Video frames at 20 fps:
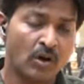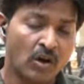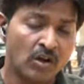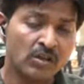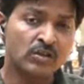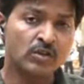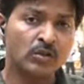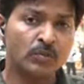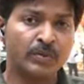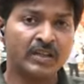
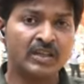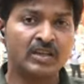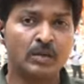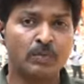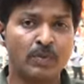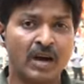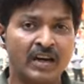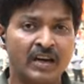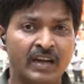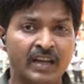also been
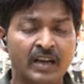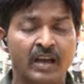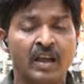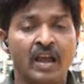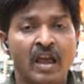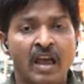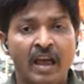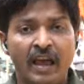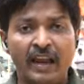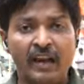demanding
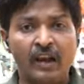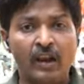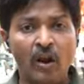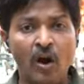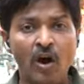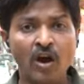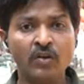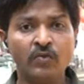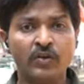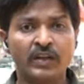
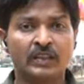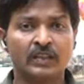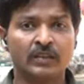along with uh,